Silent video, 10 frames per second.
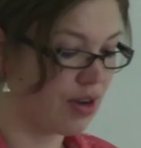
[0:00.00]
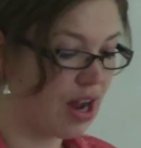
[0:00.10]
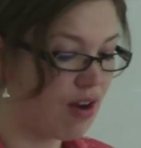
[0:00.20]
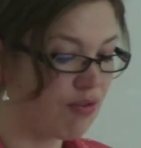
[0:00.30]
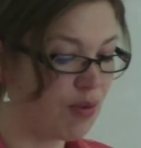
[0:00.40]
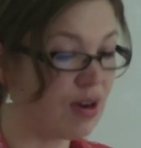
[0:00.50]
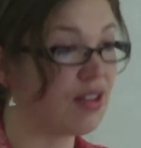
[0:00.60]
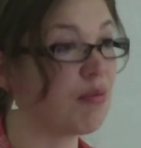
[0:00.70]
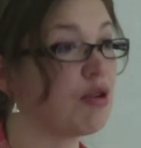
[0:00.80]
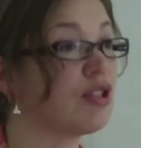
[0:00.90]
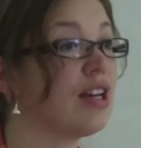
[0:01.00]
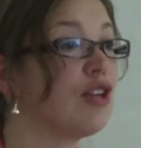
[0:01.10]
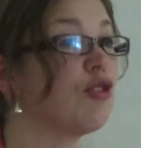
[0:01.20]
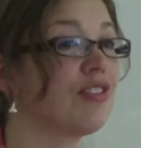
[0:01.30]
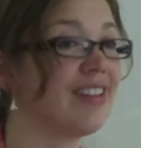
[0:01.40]
now for one of the most
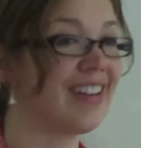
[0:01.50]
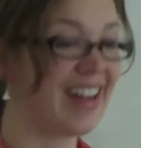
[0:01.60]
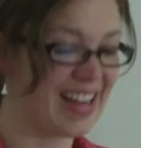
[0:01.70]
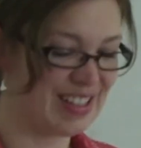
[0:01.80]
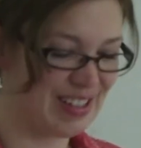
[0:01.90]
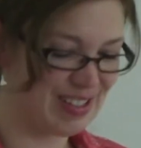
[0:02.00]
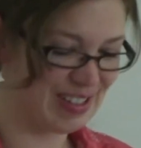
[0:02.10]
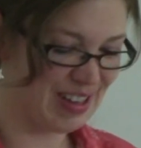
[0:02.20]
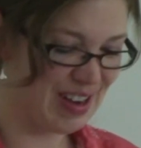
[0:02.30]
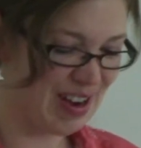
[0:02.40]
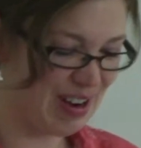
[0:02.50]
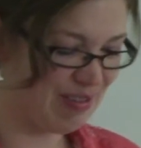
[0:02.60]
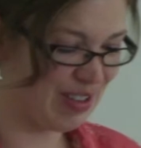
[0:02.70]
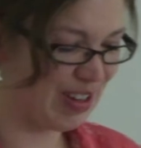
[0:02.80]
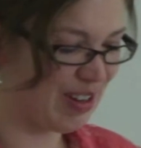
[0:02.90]
interesting cases
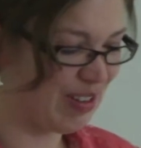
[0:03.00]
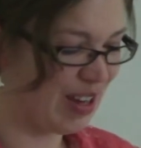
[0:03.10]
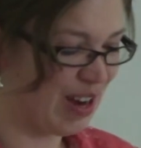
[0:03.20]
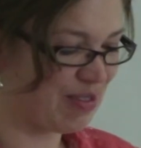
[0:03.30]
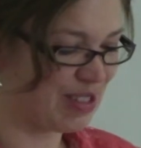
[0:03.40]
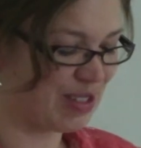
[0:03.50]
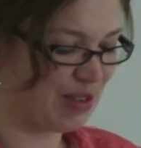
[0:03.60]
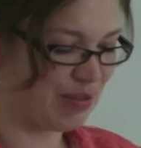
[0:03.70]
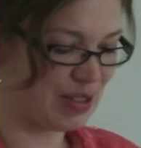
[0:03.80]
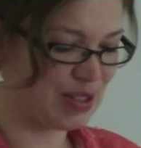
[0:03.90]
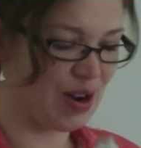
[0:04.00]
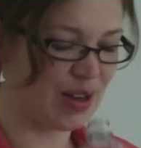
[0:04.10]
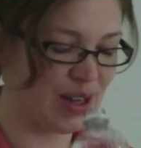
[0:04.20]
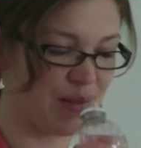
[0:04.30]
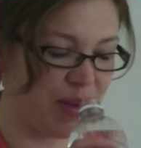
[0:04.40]
of the year that I was
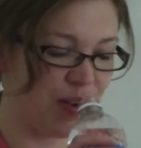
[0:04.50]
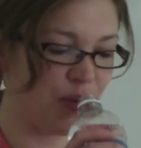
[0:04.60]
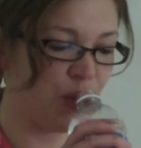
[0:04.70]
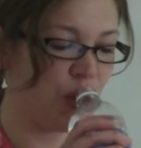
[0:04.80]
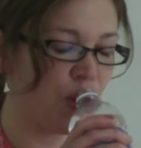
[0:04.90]
talking about.